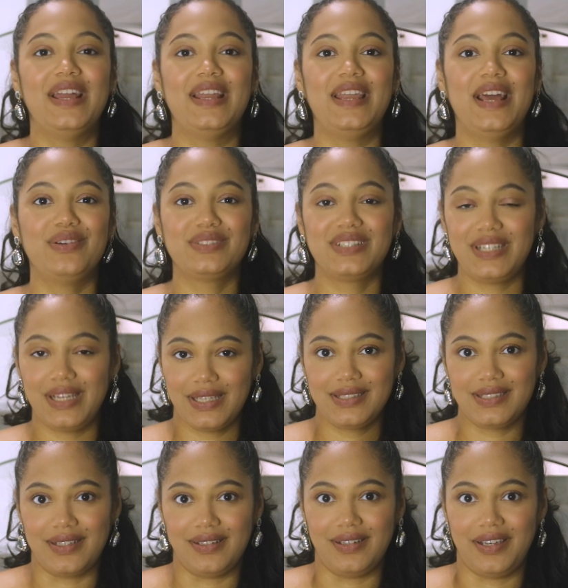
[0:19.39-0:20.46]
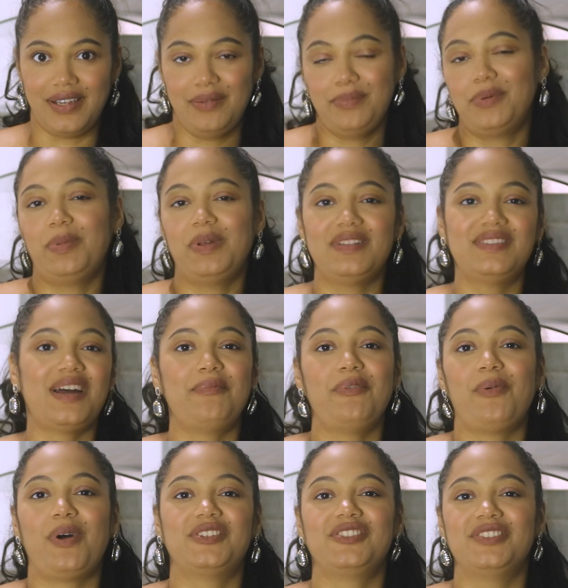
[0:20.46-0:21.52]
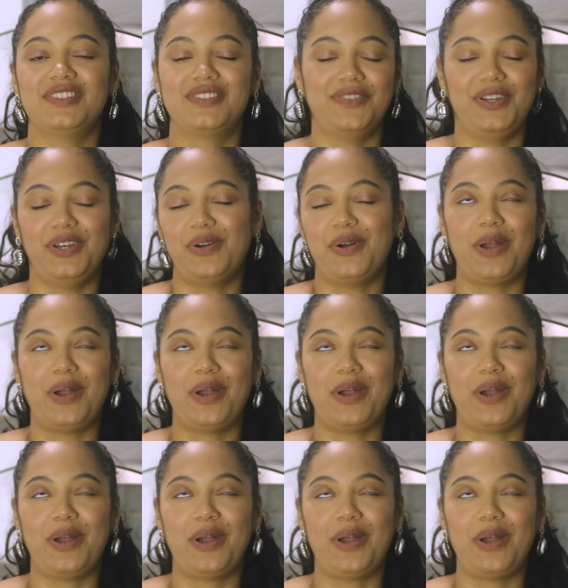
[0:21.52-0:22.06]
Now today is Sunday, but by the time you're watching this video,